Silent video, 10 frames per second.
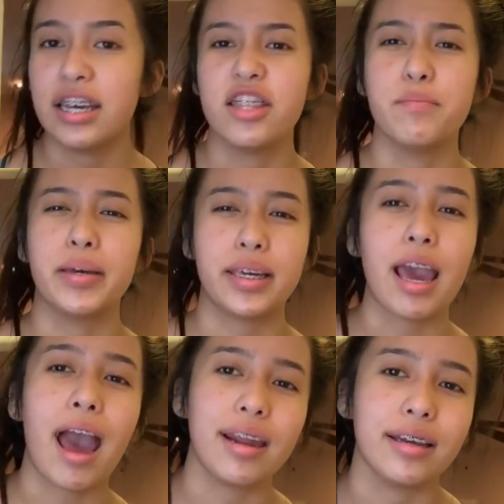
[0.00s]
the
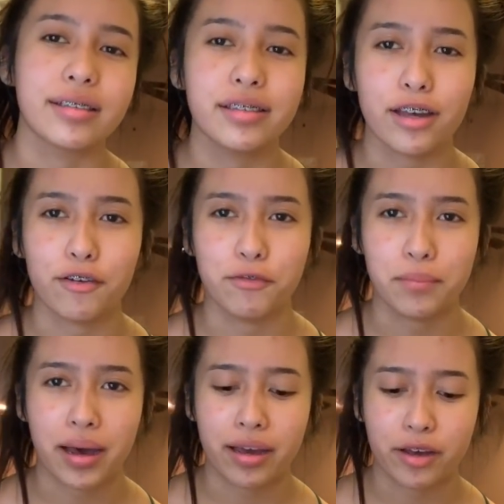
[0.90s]
mechanics of
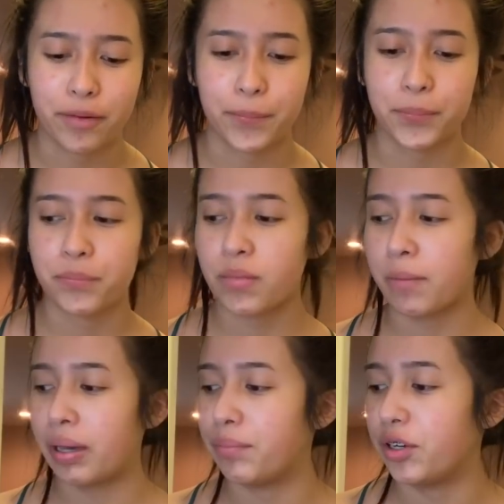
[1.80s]
my
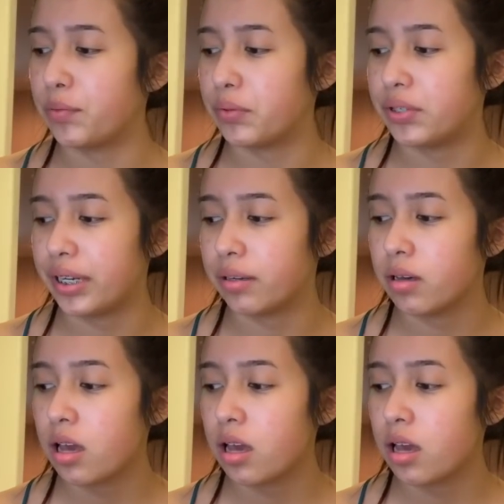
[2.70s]
my beauty routine.